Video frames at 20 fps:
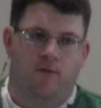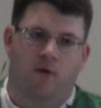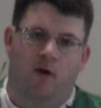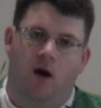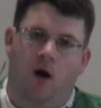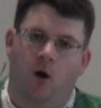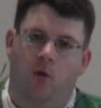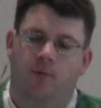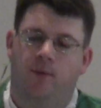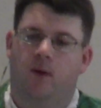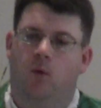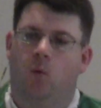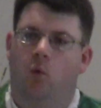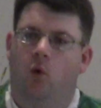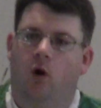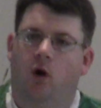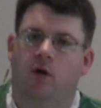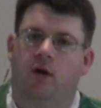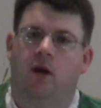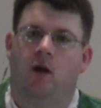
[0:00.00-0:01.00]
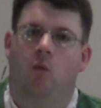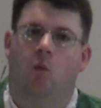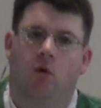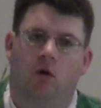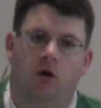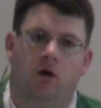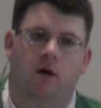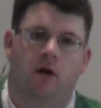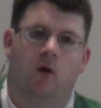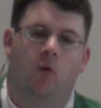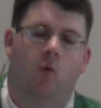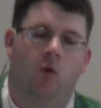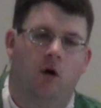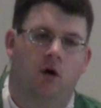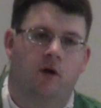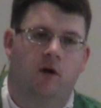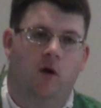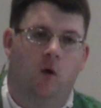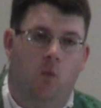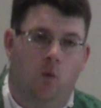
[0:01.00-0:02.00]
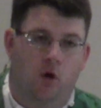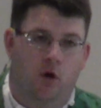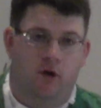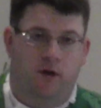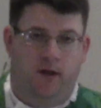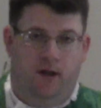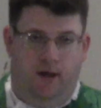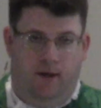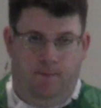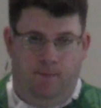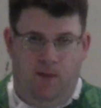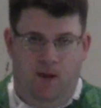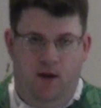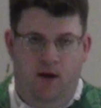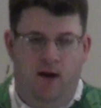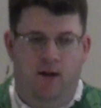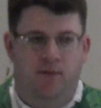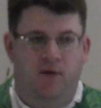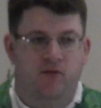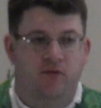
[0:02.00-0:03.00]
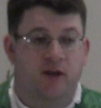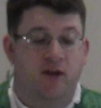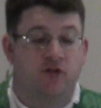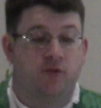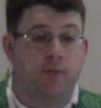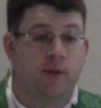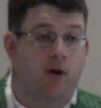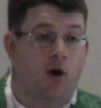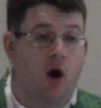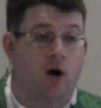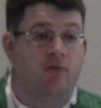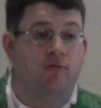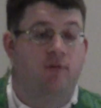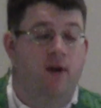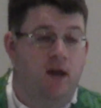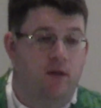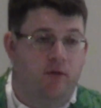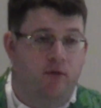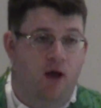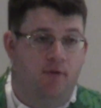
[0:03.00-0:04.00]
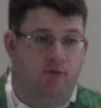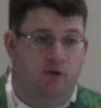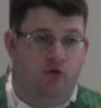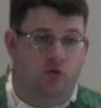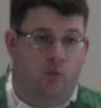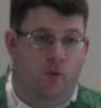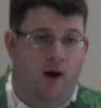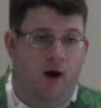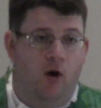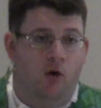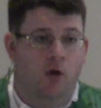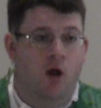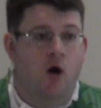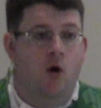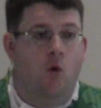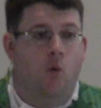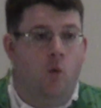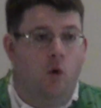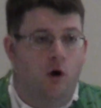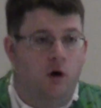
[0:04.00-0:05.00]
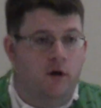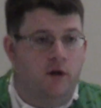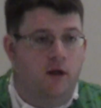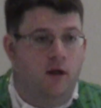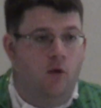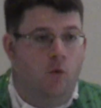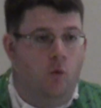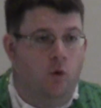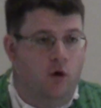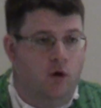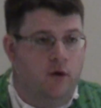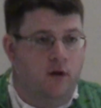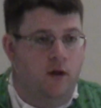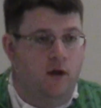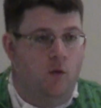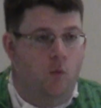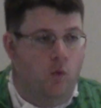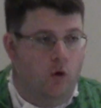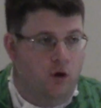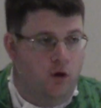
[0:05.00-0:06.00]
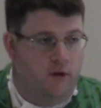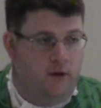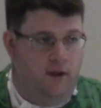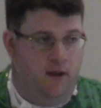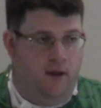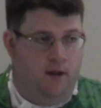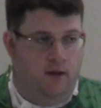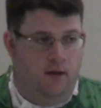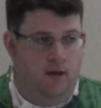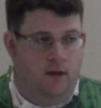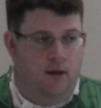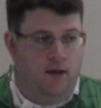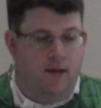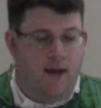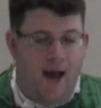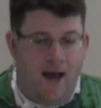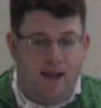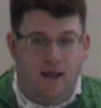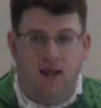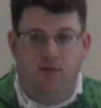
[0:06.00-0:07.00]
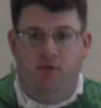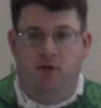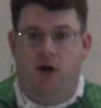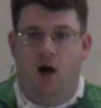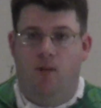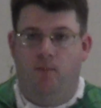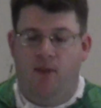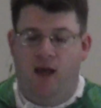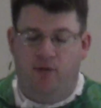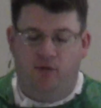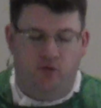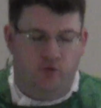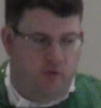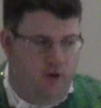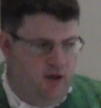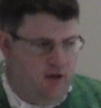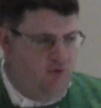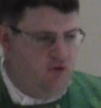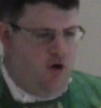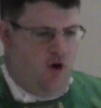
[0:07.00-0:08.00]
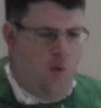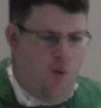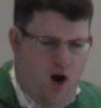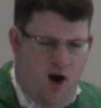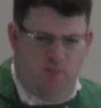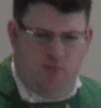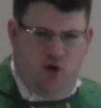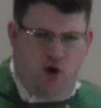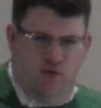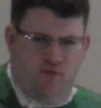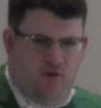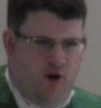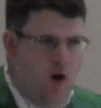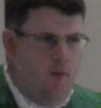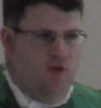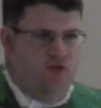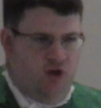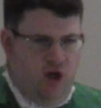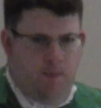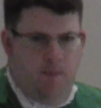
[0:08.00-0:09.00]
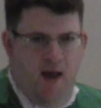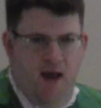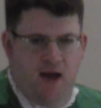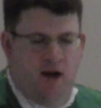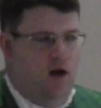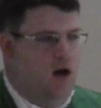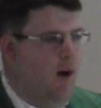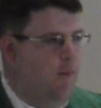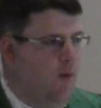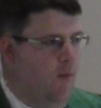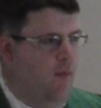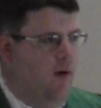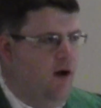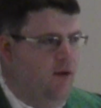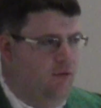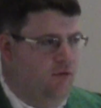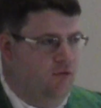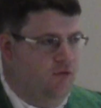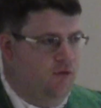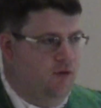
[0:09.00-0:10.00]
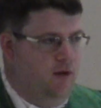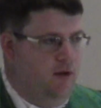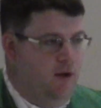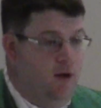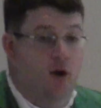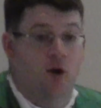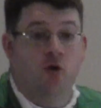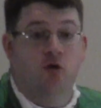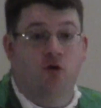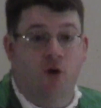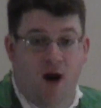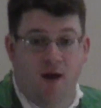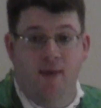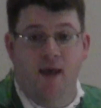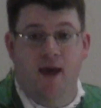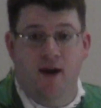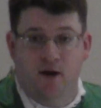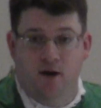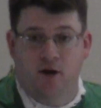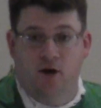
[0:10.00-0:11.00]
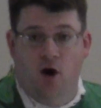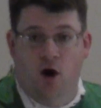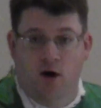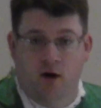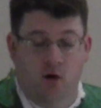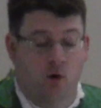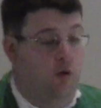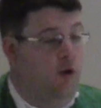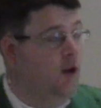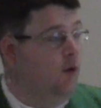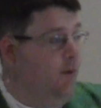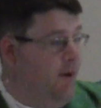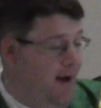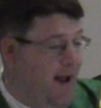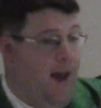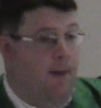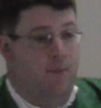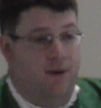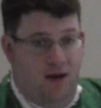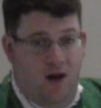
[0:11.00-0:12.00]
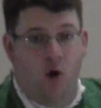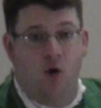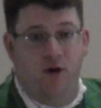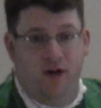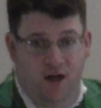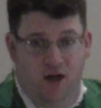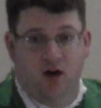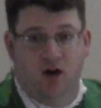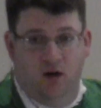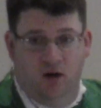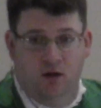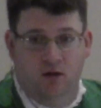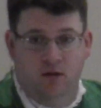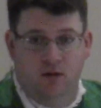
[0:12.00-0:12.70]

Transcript: They're out there working, working, working, working. This has to be in our faith life as well. Working, working, working. Not giving up, not just saying, you know what, I'm good for now, I'll check back in a couple months. Try that in a garden. It'll look like it happened out here.